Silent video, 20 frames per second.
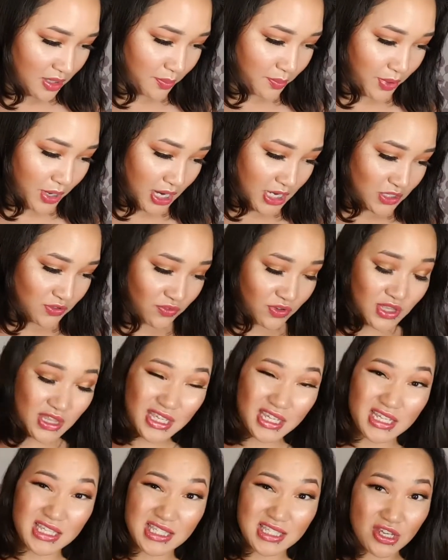The price for
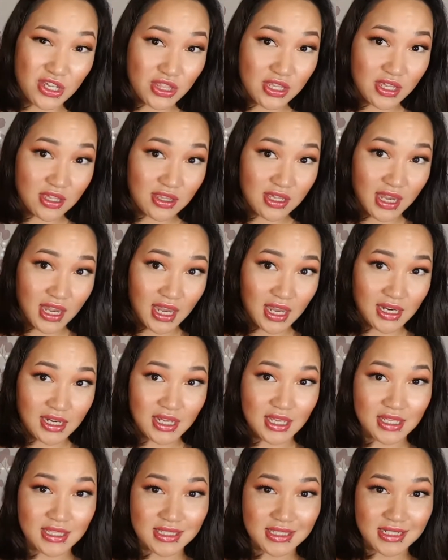this, on the other
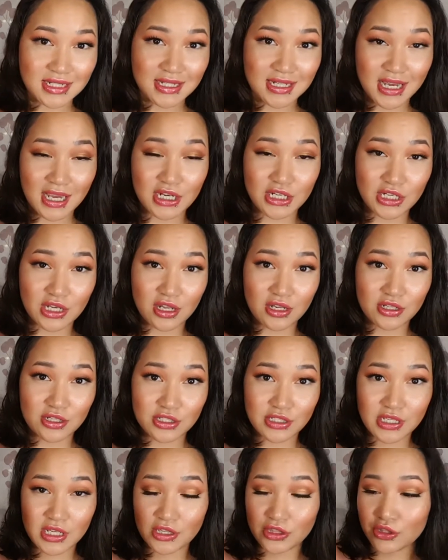hand, is
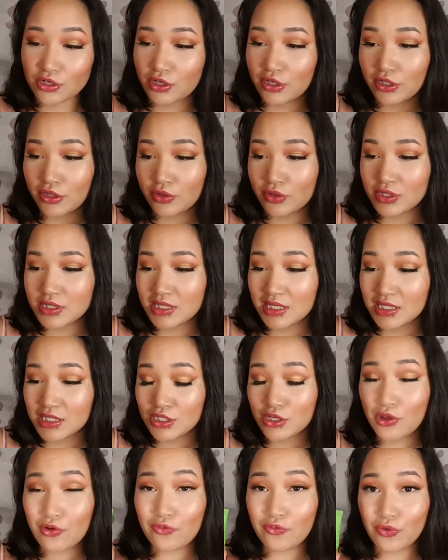
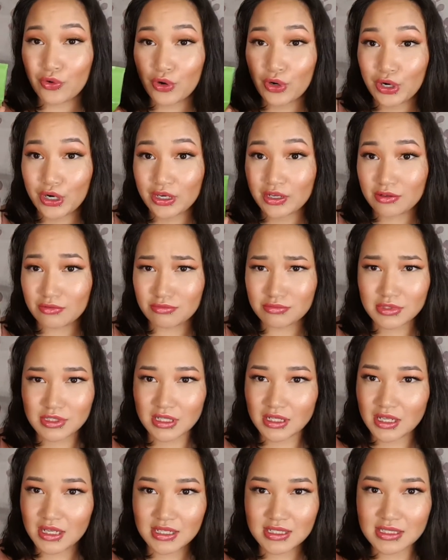$9.33 for a
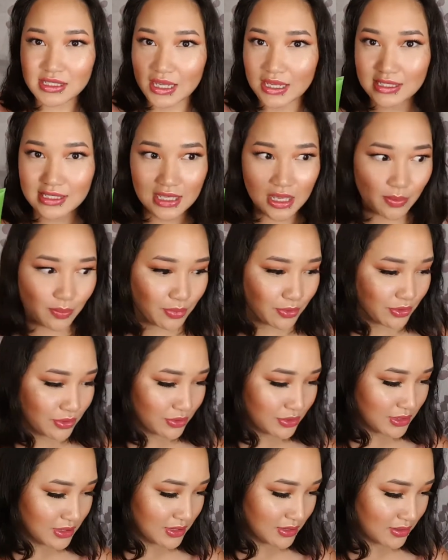deluxe size
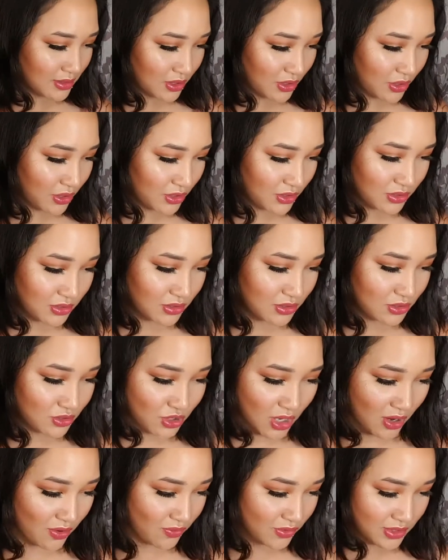samples, or
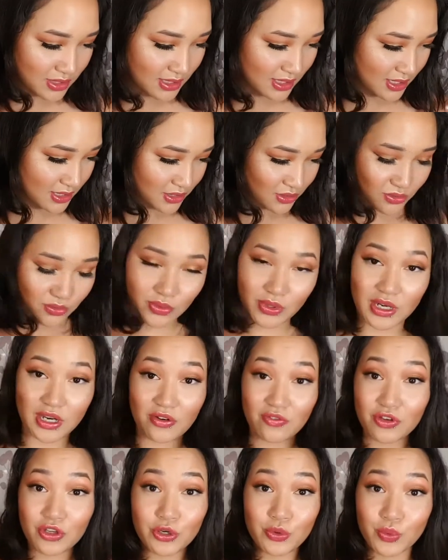travel size, or
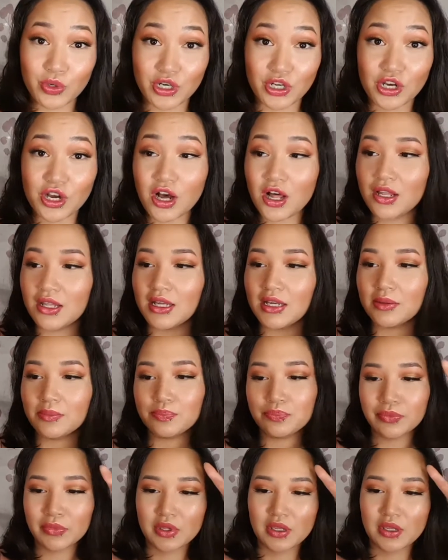whatever you want to call it.